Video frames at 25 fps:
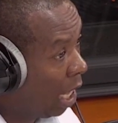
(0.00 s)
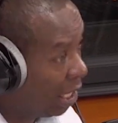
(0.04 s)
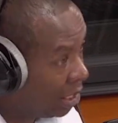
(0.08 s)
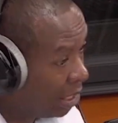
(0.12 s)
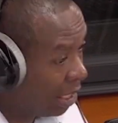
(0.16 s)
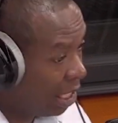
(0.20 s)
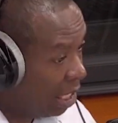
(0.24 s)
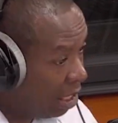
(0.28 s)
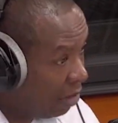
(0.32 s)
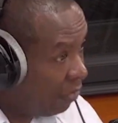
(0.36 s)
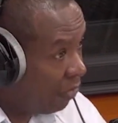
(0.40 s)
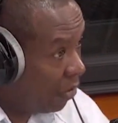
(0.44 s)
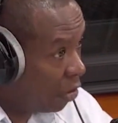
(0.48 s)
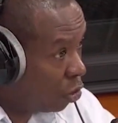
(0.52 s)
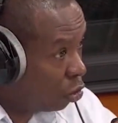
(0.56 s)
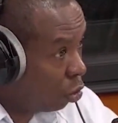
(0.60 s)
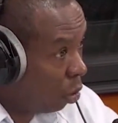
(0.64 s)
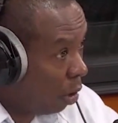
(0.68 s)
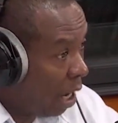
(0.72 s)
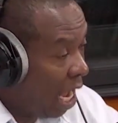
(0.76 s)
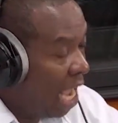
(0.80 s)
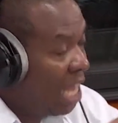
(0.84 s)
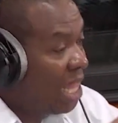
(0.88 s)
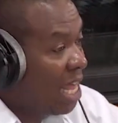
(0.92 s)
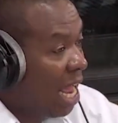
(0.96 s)
As an
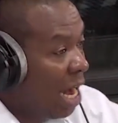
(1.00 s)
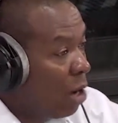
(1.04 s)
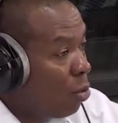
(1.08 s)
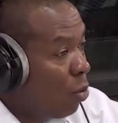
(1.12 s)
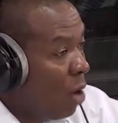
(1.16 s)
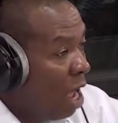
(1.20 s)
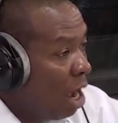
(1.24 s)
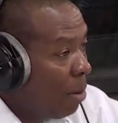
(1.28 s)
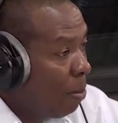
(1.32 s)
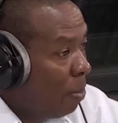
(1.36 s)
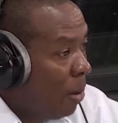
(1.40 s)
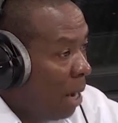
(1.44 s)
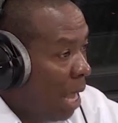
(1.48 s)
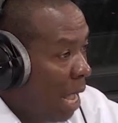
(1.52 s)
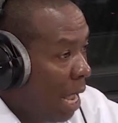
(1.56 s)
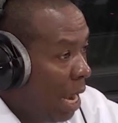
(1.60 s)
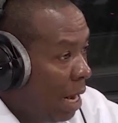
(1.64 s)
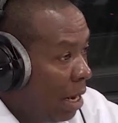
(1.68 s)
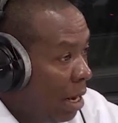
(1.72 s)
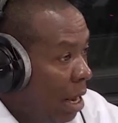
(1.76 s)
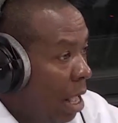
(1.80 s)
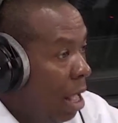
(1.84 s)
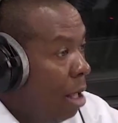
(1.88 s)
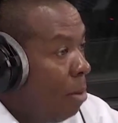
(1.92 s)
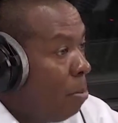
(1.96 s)
individual. Right. And that work
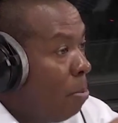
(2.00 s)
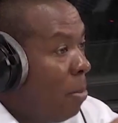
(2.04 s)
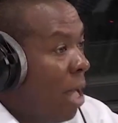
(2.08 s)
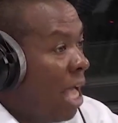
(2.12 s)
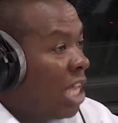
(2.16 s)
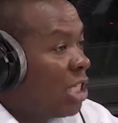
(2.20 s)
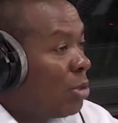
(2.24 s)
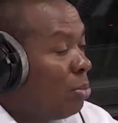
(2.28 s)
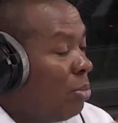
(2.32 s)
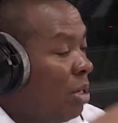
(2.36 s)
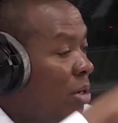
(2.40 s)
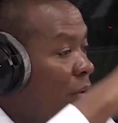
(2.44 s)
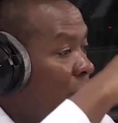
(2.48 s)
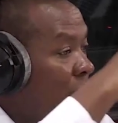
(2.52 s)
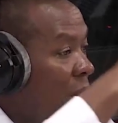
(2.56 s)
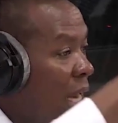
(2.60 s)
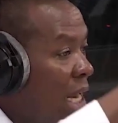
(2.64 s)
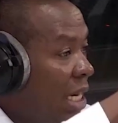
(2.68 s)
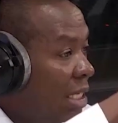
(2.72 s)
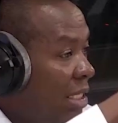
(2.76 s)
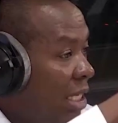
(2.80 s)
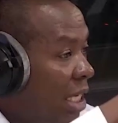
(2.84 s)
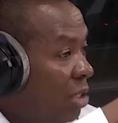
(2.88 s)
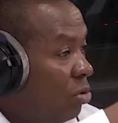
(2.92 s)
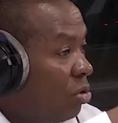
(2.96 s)
plan must be
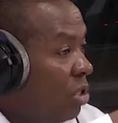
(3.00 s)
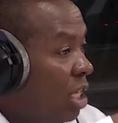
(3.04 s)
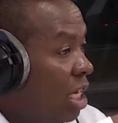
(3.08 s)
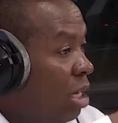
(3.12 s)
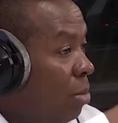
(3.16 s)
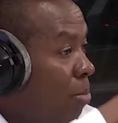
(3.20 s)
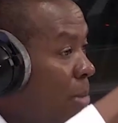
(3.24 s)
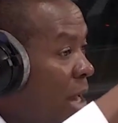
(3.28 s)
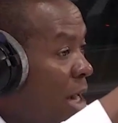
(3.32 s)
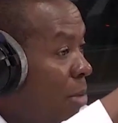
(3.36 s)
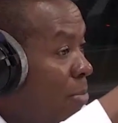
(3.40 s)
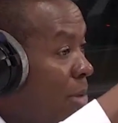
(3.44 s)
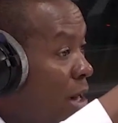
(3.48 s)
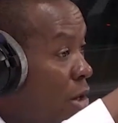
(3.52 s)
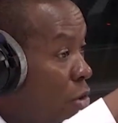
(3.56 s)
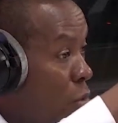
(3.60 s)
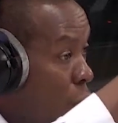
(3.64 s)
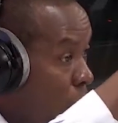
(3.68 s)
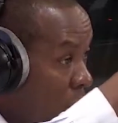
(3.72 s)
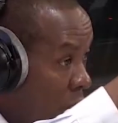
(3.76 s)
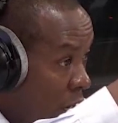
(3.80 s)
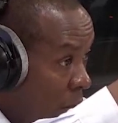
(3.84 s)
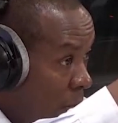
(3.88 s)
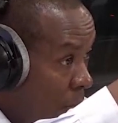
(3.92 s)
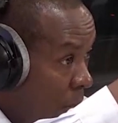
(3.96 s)
related to the departmental
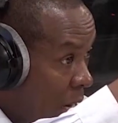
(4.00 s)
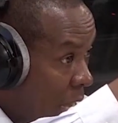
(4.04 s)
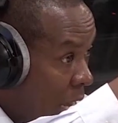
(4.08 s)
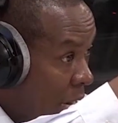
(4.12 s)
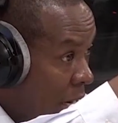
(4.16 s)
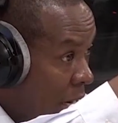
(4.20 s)
work plan.